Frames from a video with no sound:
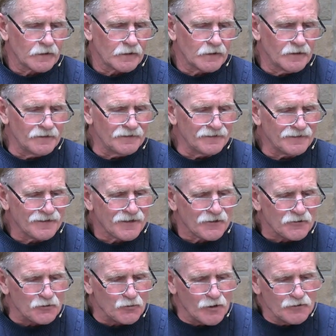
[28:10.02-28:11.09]

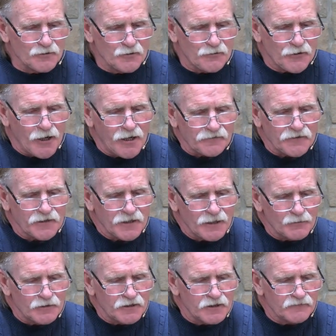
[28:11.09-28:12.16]
The one who thought that I
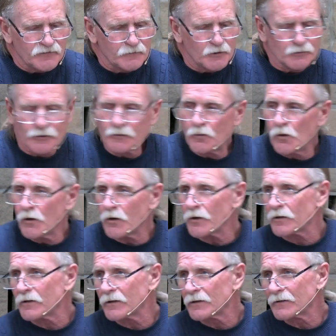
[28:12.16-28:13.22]
would give him a
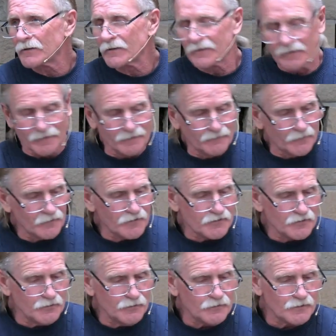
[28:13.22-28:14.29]
reward for his
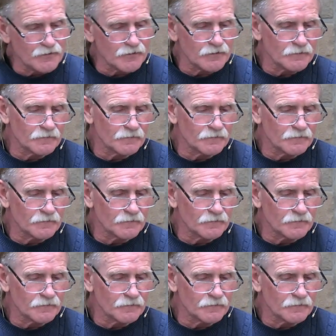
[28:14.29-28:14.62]
news.